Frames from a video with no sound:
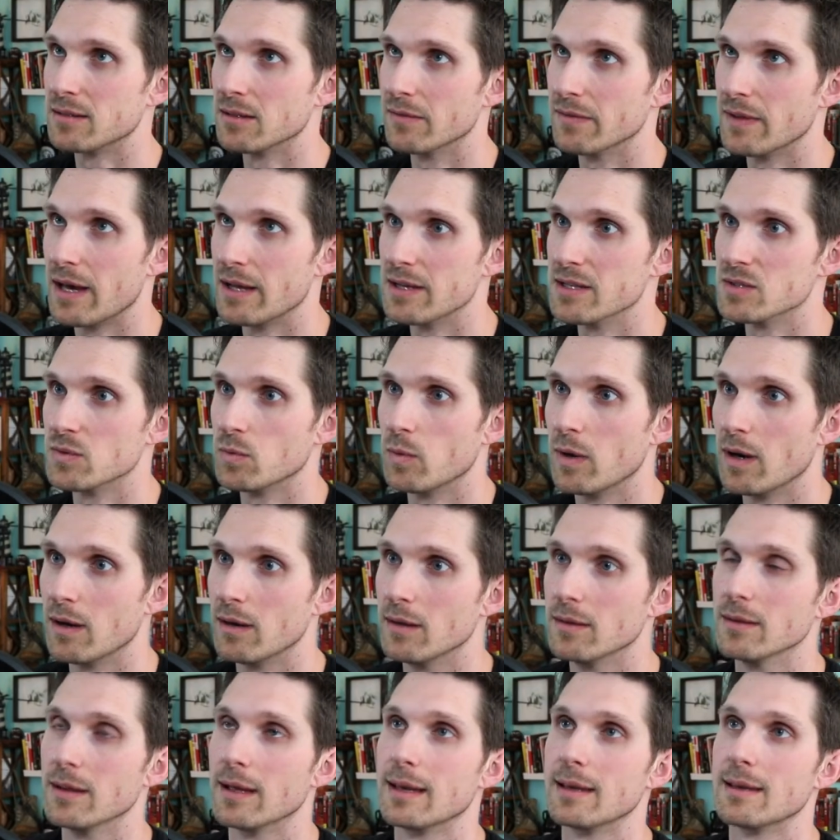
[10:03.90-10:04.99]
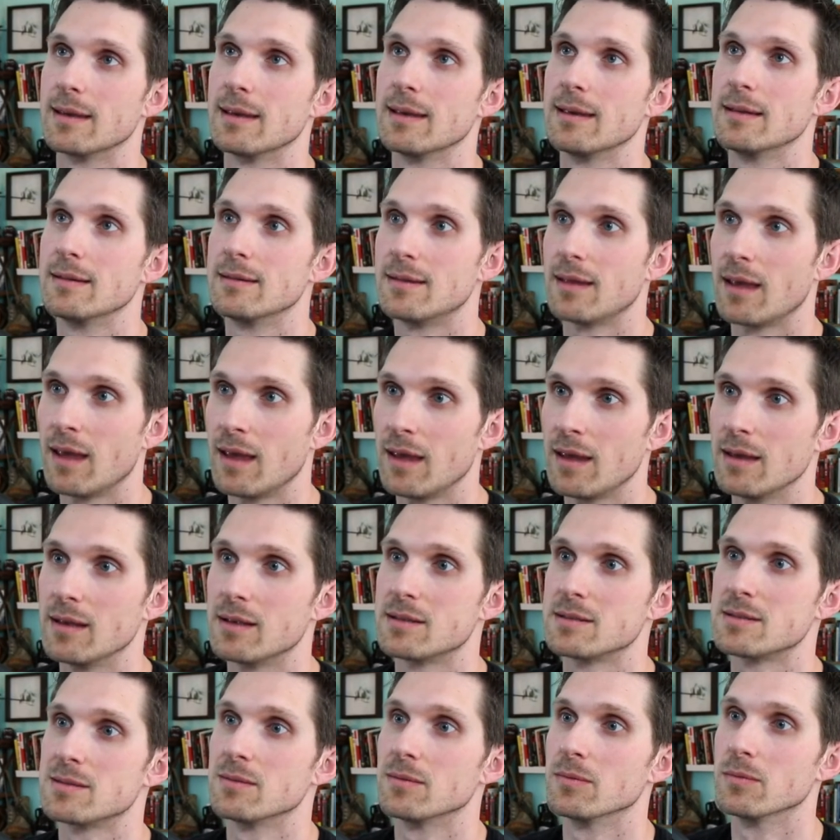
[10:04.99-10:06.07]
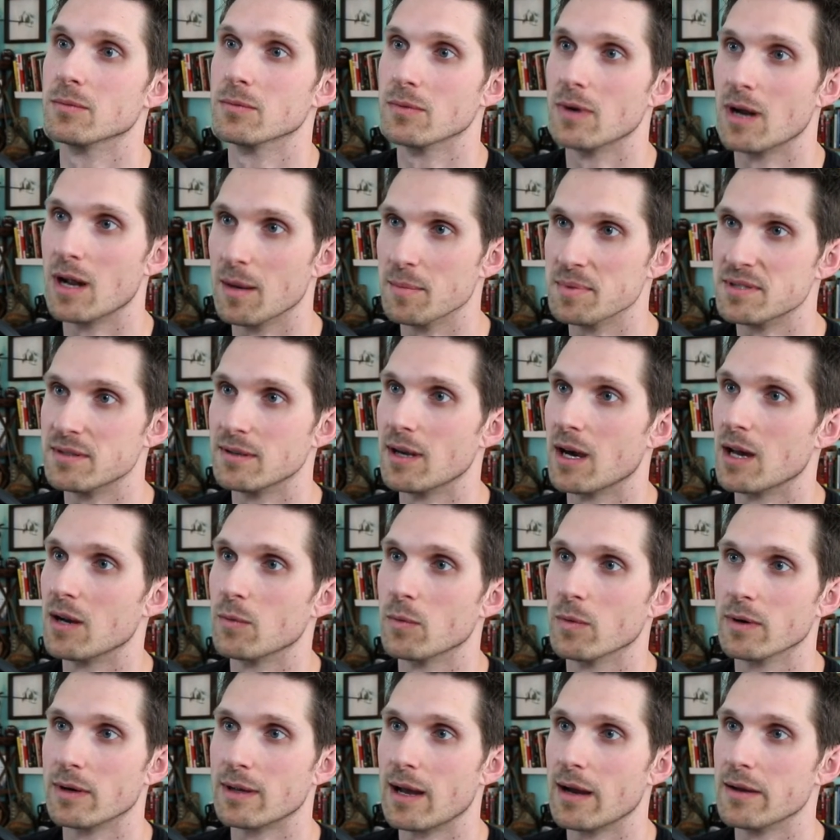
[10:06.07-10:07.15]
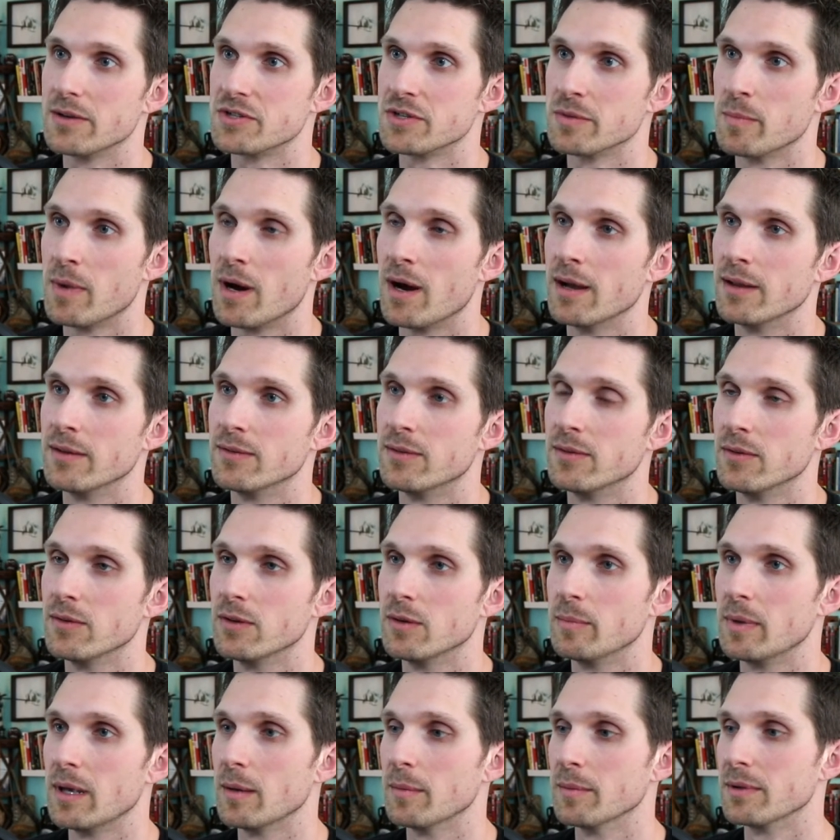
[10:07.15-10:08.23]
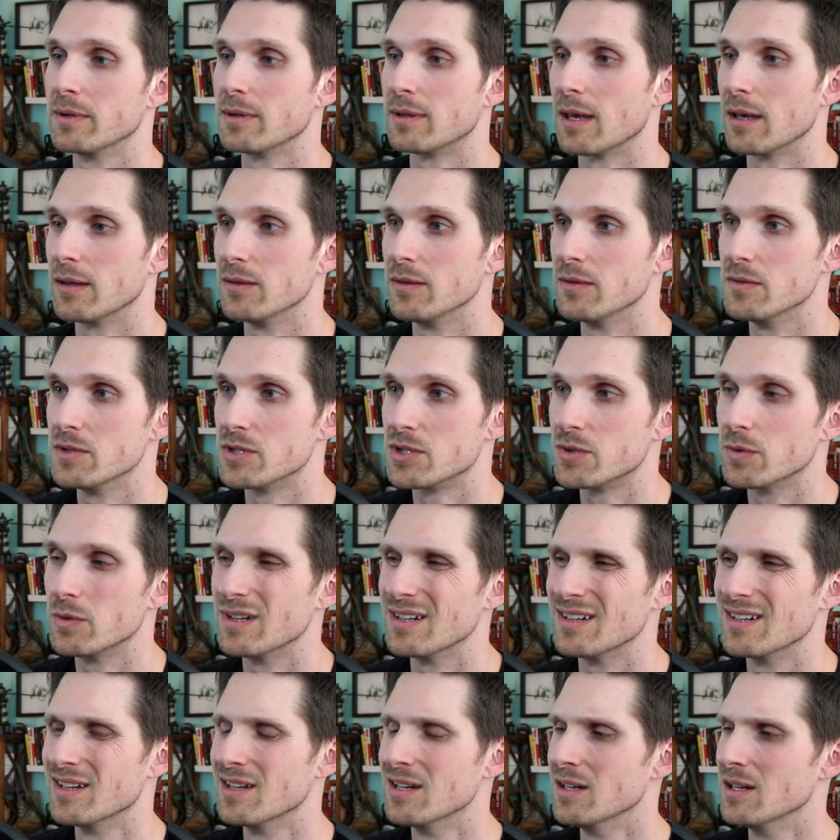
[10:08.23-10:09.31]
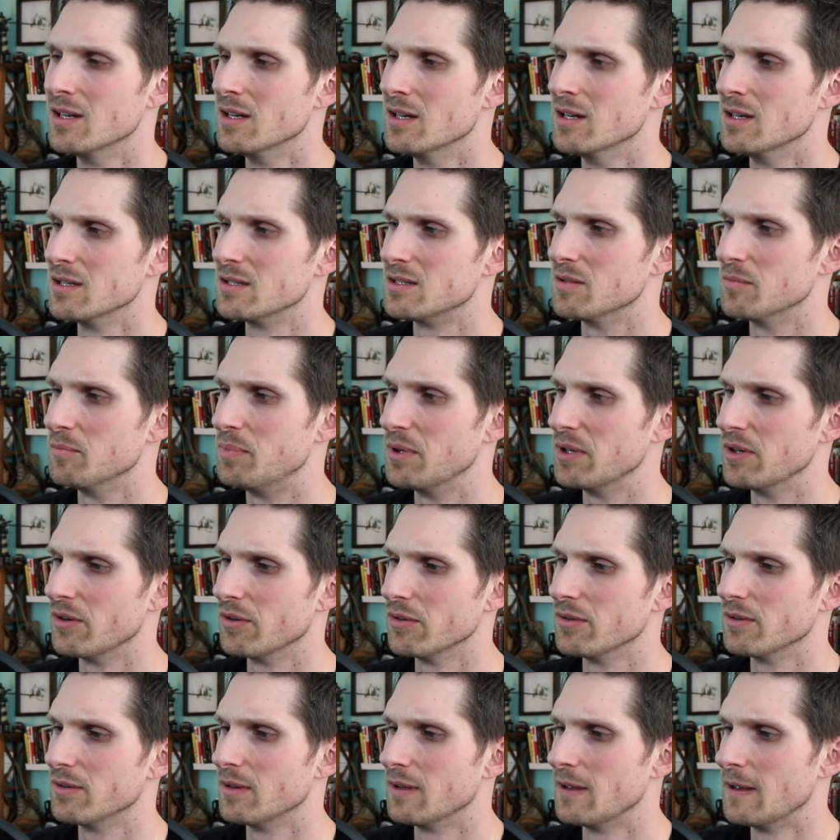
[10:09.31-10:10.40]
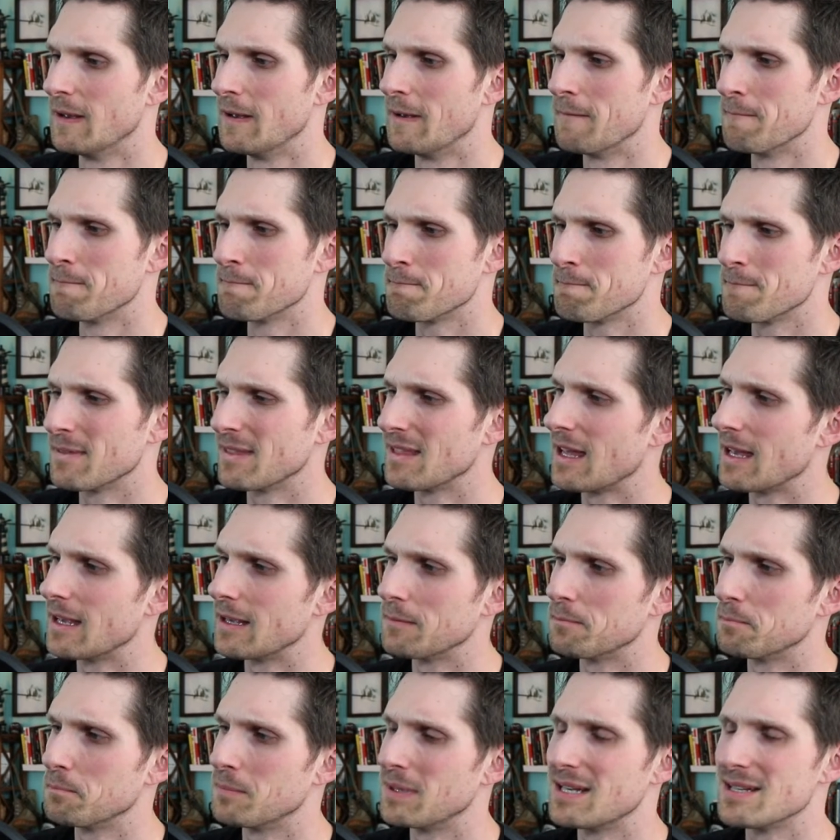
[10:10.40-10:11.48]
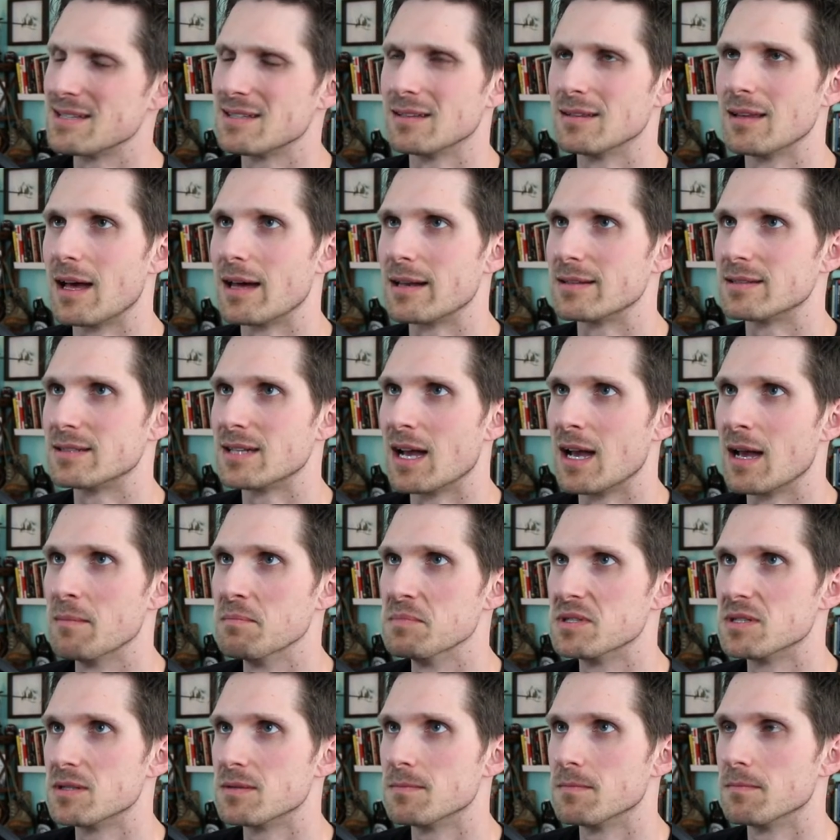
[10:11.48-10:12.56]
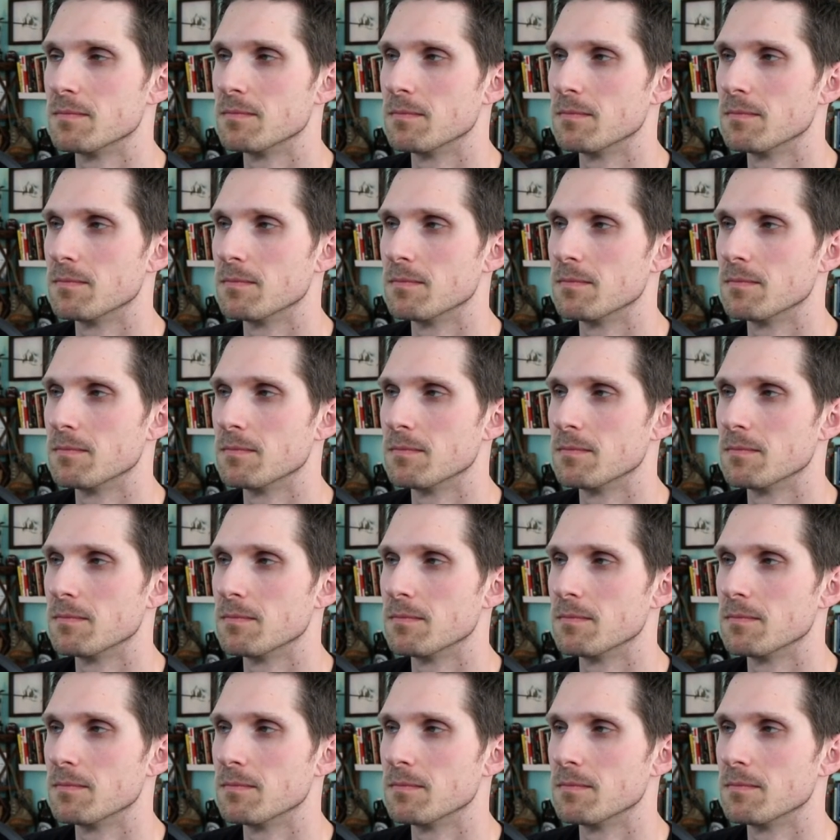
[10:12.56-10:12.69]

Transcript: of that as well. Like it takes reps. You got to work out your mind too to be able to get used to it, to build like because a lot of times